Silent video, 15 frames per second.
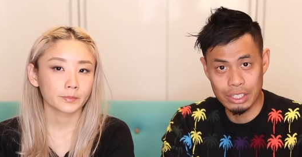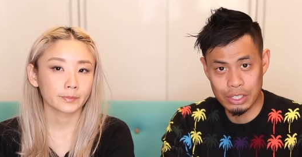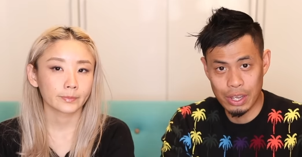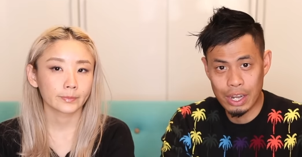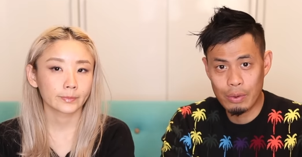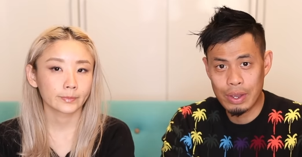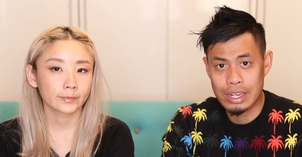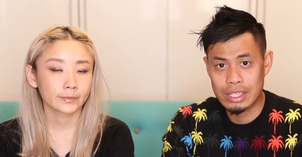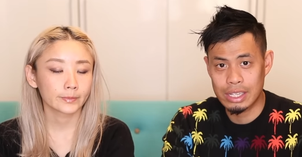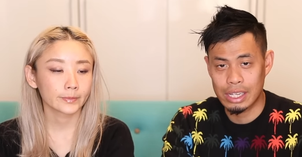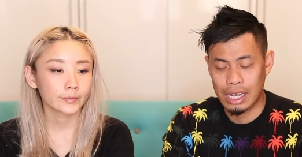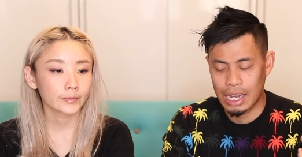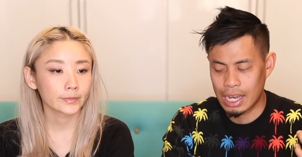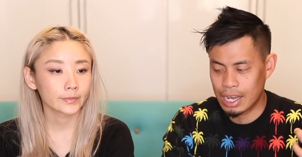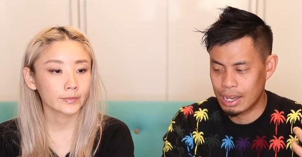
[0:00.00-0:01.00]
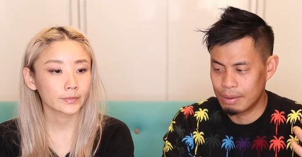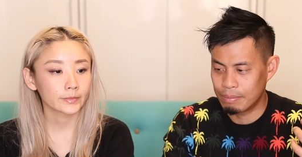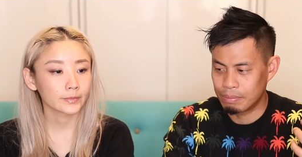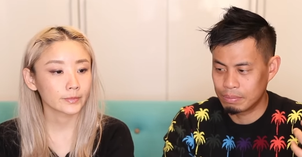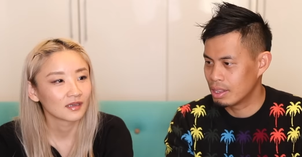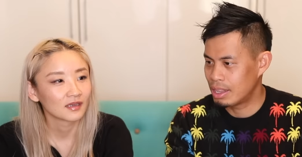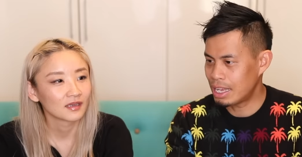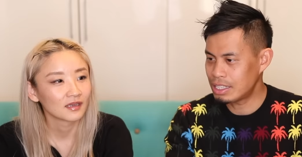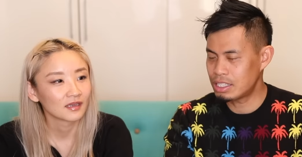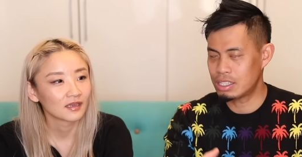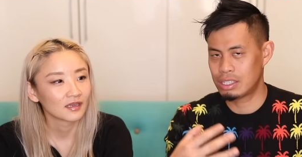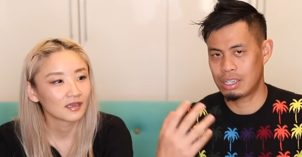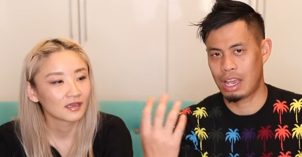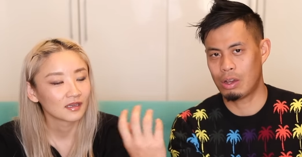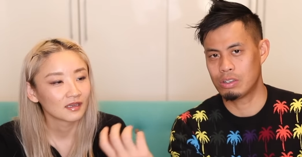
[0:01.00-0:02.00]
Speaker 1: So anyways, um, that's
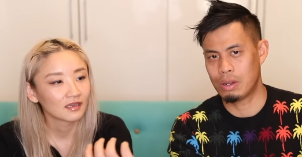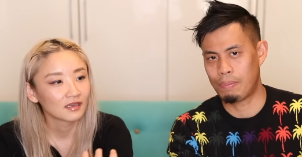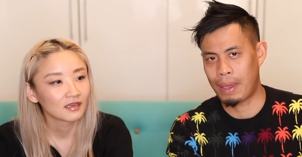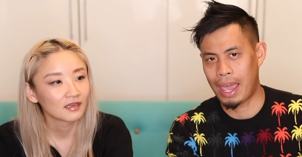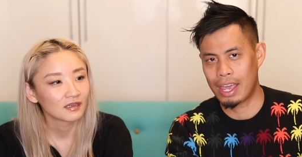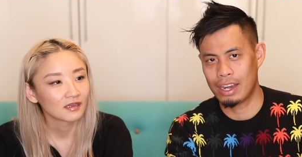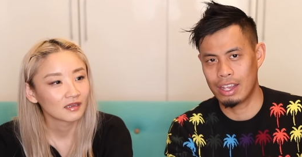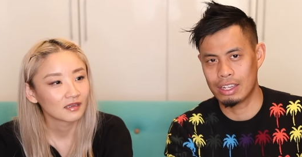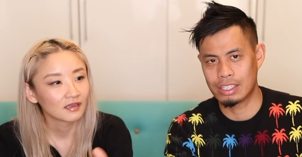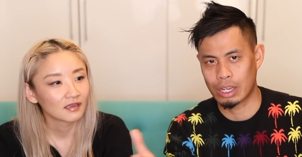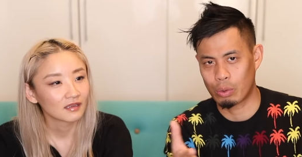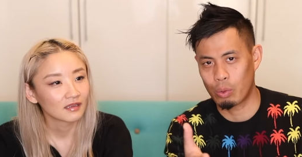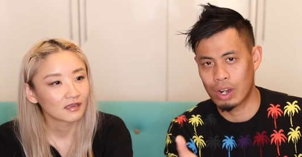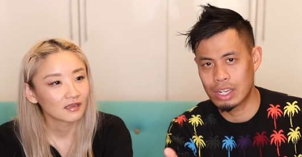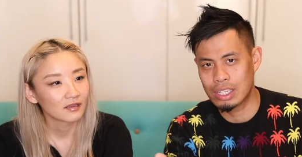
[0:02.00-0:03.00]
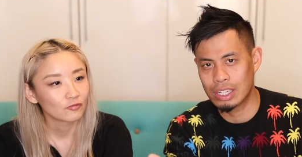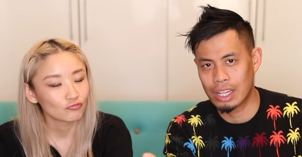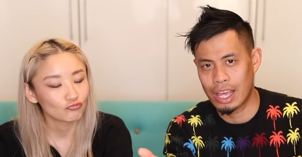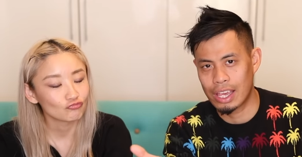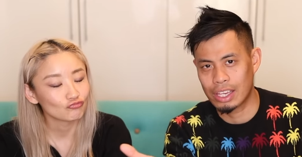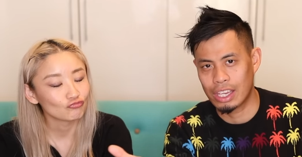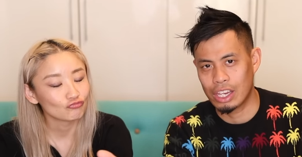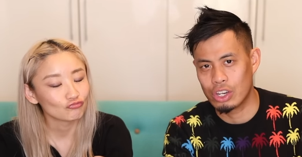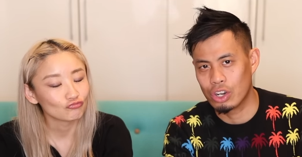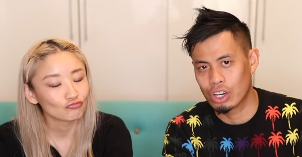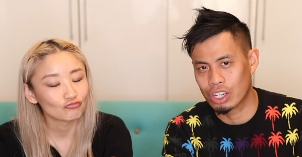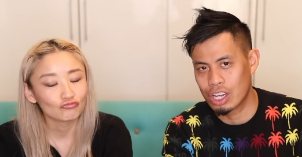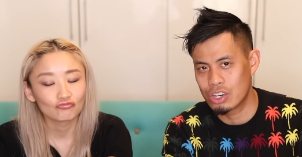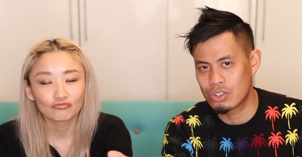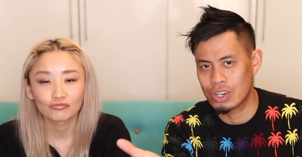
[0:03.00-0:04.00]
how Japan is. Like, what is it like in your
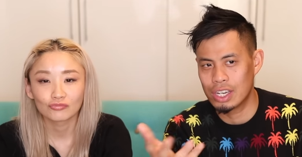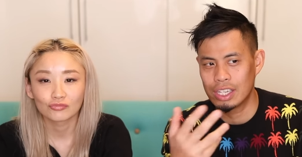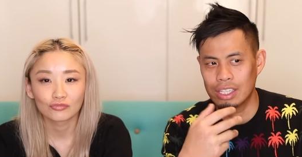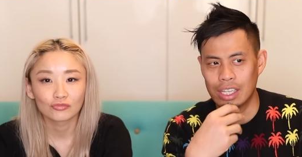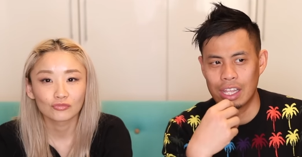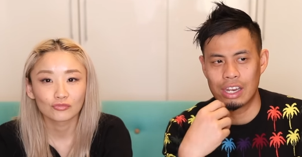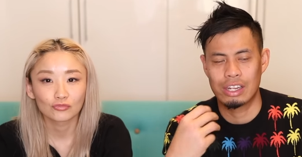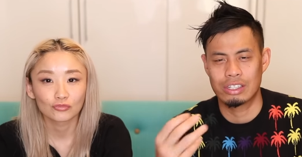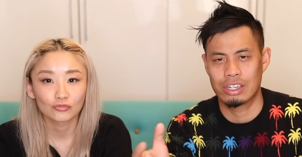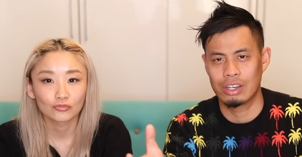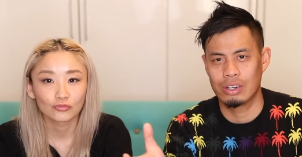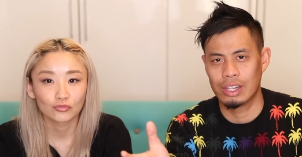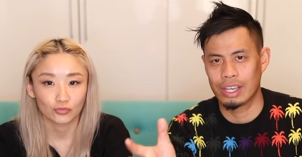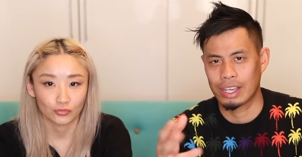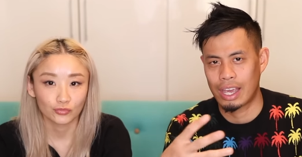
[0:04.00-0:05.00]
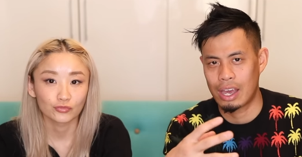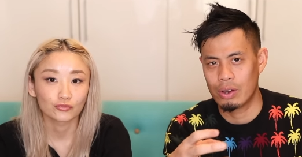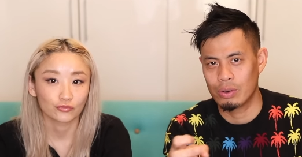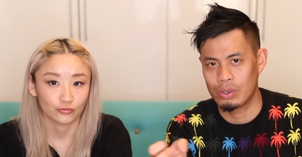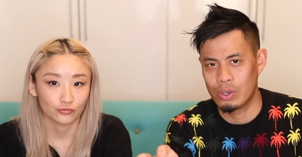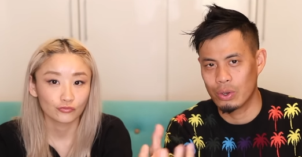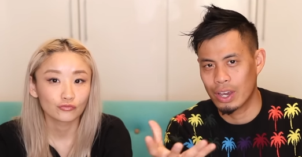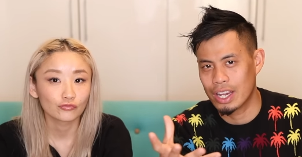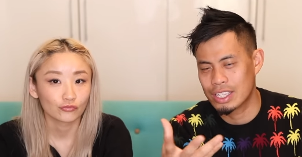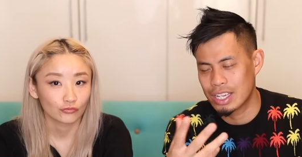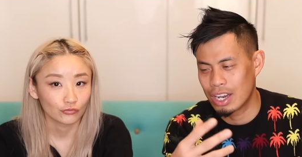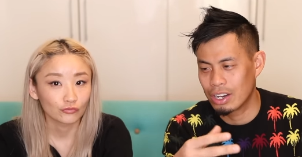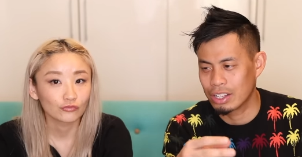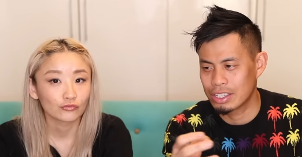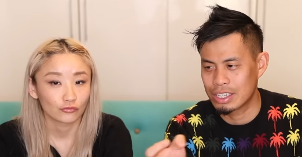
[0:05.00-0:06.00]
country? Let us know like how you guys
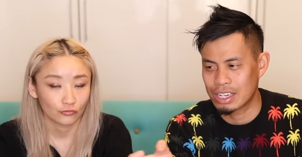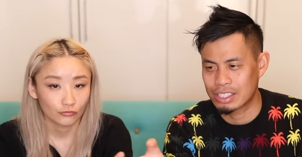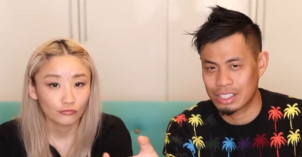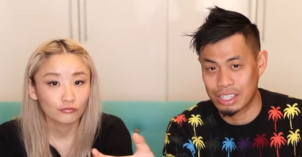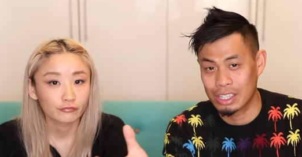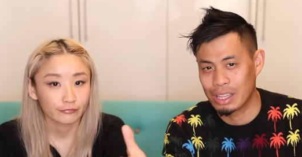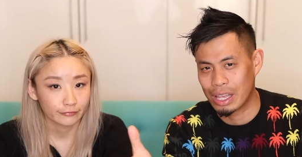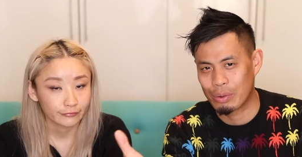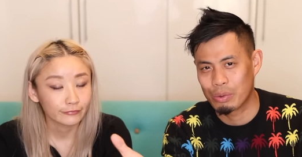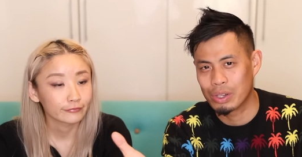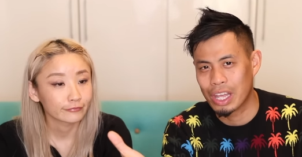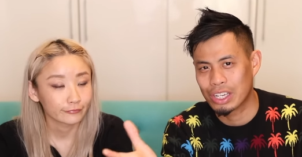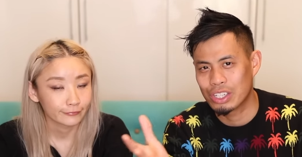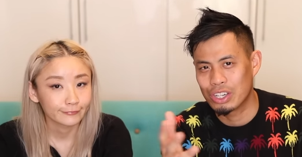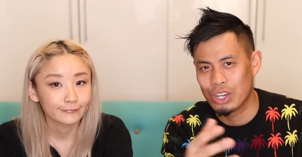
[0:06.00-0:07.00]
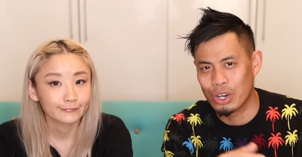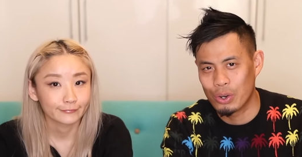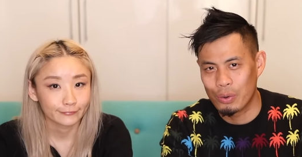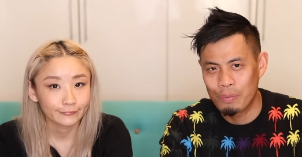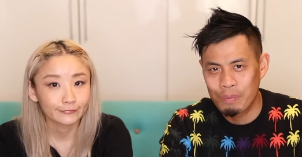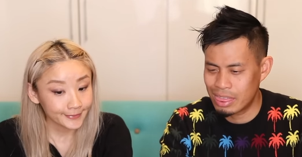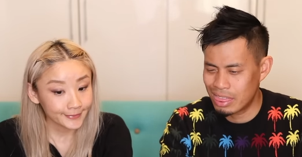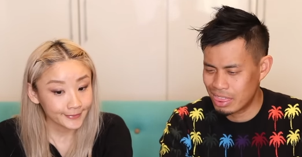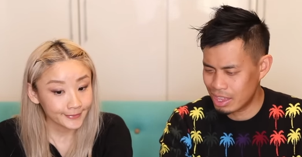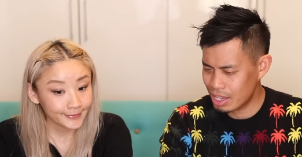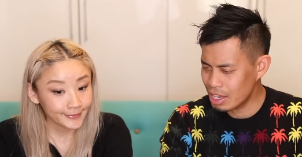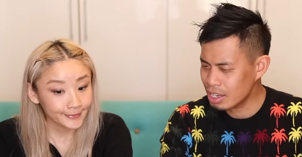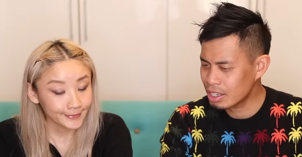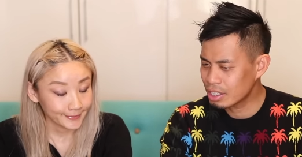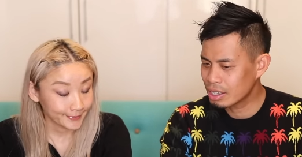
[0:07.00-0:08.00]
handle because actually like would like to know.
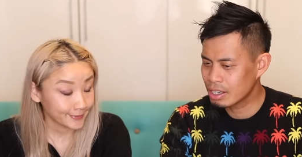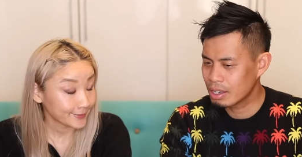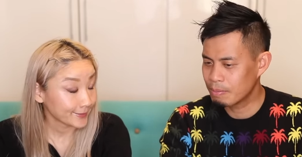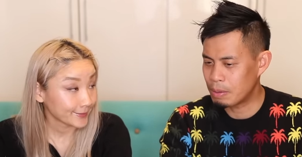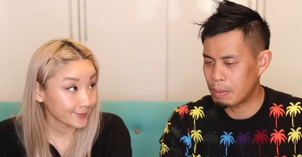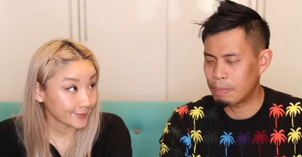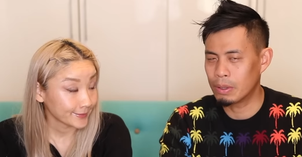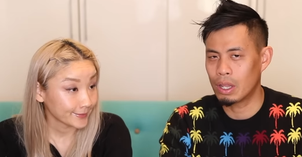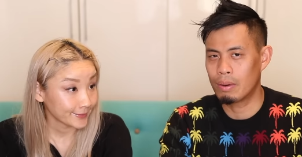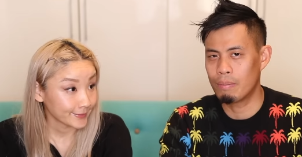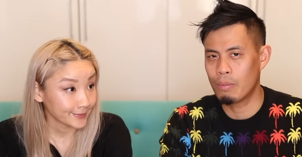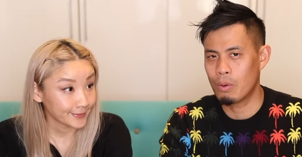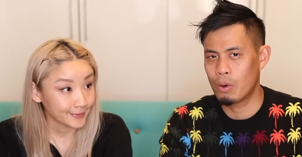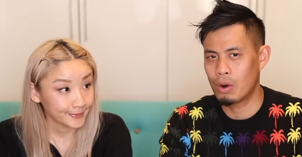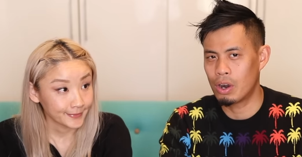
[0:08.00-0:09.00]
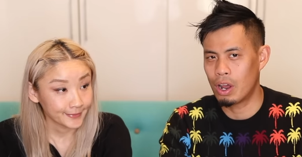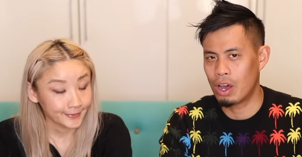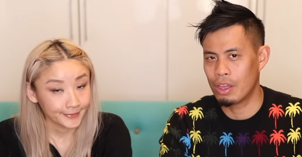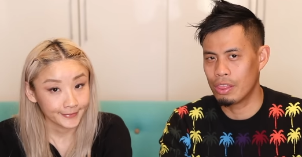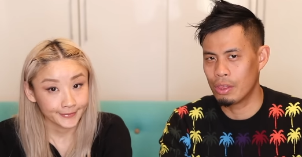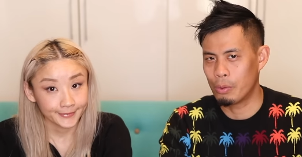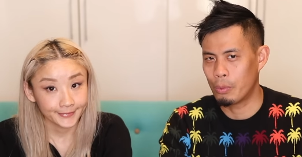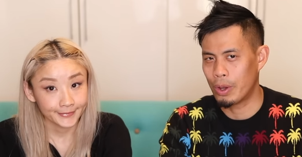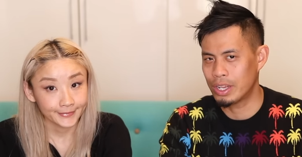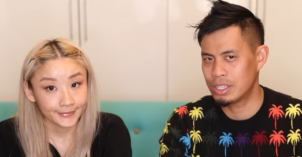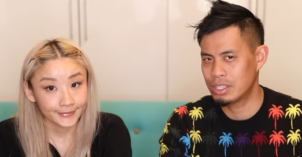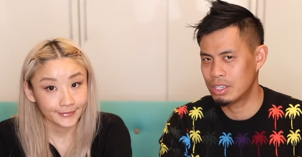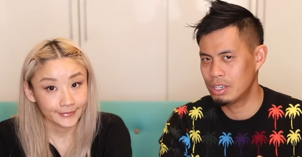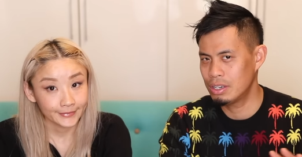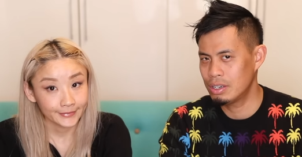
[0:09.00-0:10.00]
think people are more on the
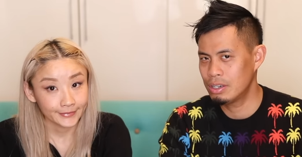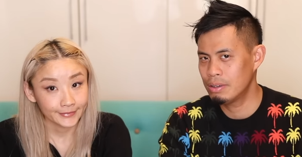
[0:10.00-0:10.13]
Western